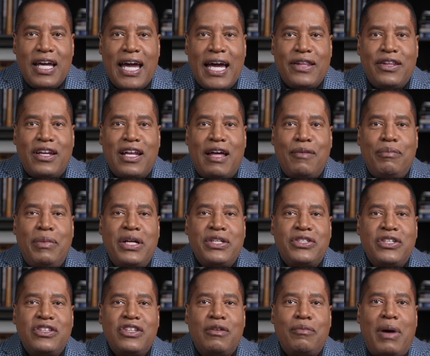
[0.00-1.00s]
And did I
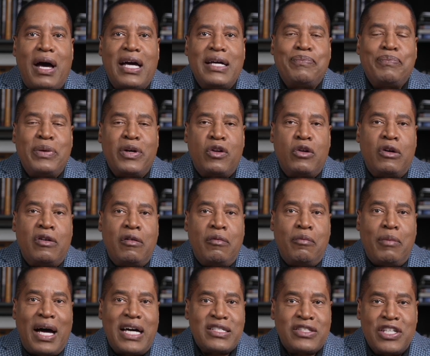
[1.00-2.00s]
mention the MyPillow,
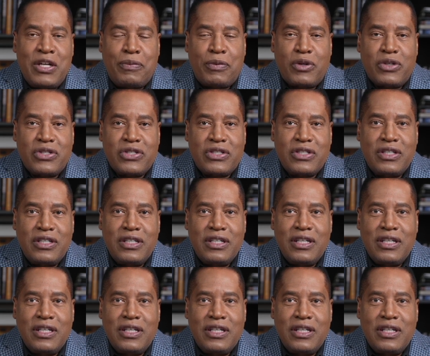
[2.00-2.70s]
my slippers?